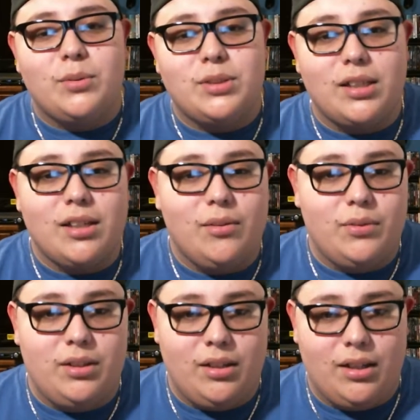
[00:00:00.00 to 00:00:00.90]
which I loved.
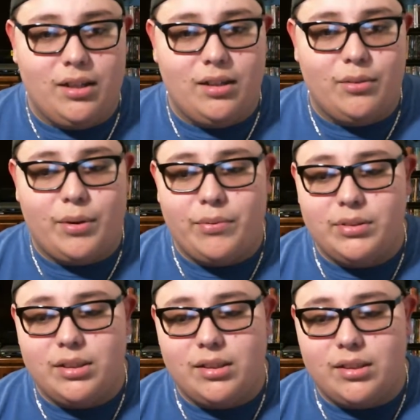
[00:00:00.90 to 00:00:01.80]
A
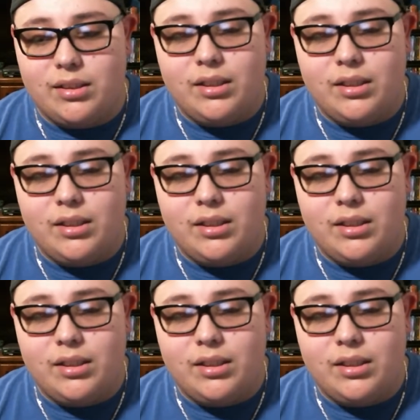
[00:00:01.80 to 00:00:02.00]
reference to the